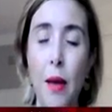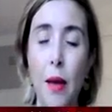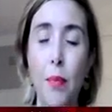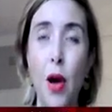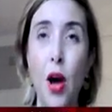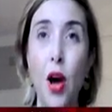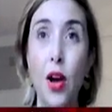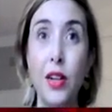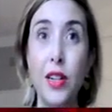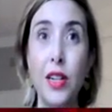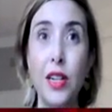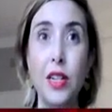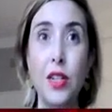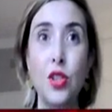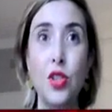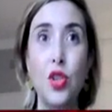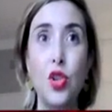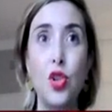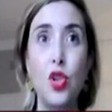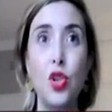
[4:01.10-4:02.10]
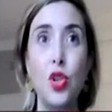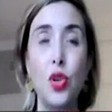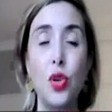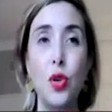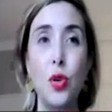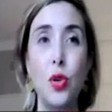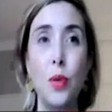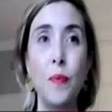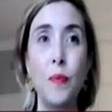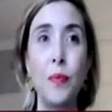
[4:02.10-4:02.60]
partners
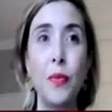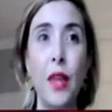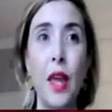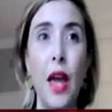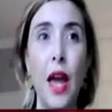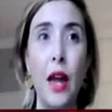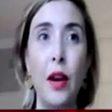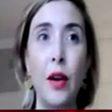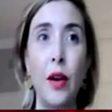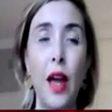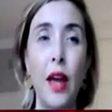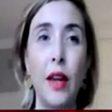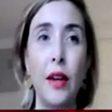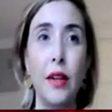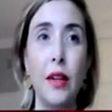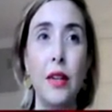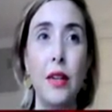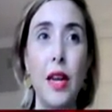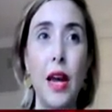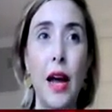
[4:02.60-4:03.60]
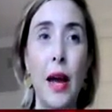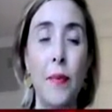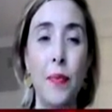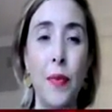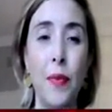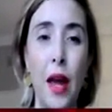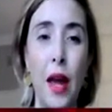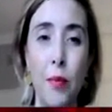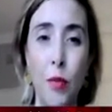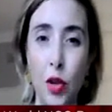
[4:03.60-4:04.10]
I'm
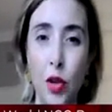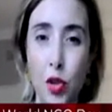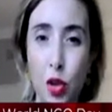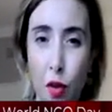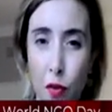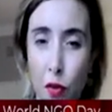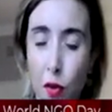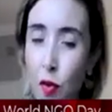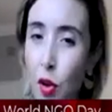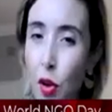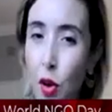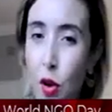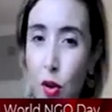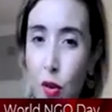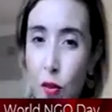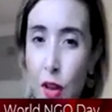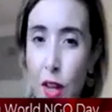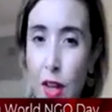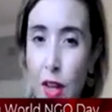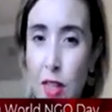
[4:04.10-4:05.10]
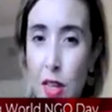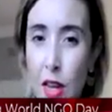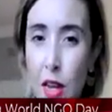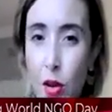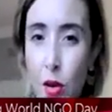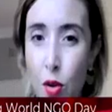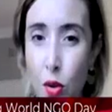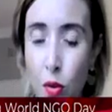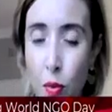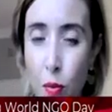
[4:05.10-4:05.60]
not sure if you've heard of SA
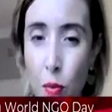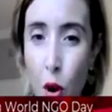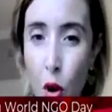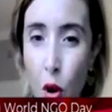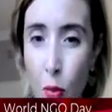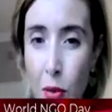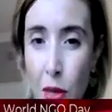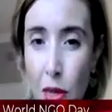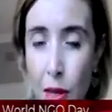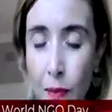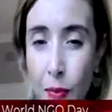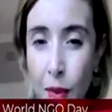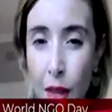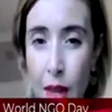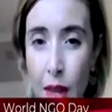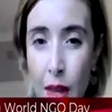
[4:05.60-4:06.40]
Youth Mobi.